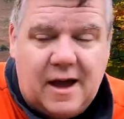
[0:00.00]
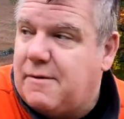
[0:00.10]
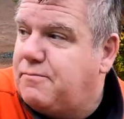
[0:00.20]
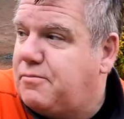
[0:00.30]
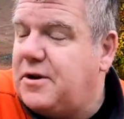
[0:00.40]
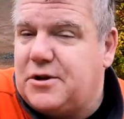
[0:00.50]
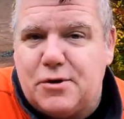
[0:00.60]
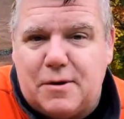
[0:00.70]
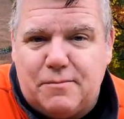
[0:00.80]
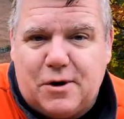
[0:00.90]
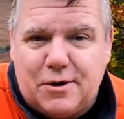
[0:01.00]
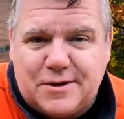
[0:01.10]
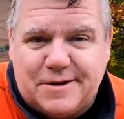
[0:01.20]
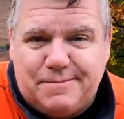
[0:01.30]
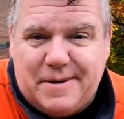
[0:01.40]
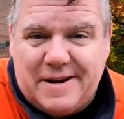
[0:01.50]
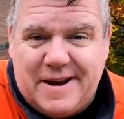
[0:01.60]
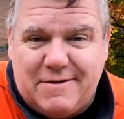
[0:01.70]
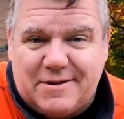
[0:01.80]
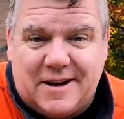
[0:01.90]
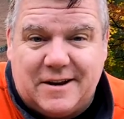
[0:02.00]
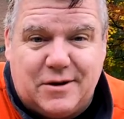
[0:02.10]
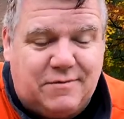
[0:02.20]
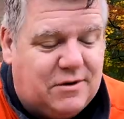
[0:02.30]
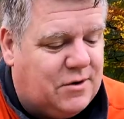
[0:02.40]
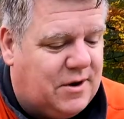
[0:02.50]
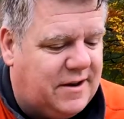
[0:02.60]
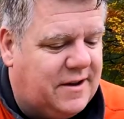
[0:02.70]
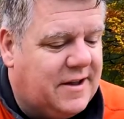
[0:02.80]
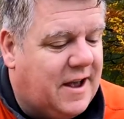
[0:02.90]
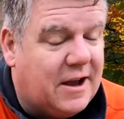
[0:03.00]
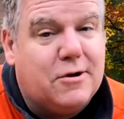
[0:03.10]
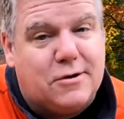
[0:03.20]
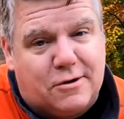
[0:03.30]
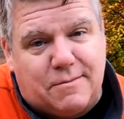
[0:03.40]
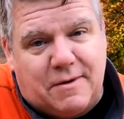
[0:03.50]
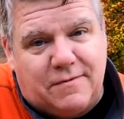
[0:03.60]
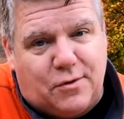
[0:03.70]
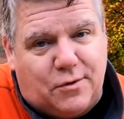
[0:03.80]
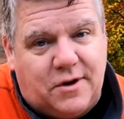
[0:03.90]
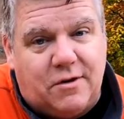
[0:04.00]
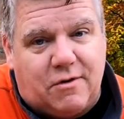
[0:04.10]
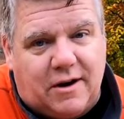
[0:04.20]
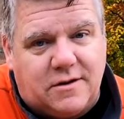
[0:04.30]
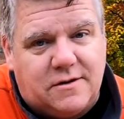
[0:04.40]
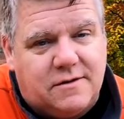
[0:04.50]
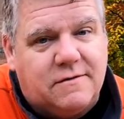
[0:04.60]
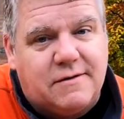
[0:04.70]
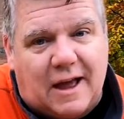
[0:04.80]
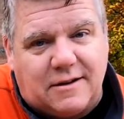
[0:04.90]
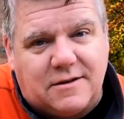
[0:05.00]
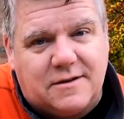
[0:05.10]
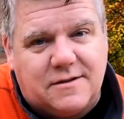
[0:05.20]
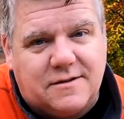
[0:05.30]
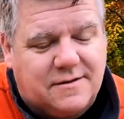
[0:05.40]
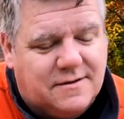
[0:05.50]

I'm pretty sure I'm close to Ben Nevis and I don't even know it. I could look at my phone. You're right. Thanks.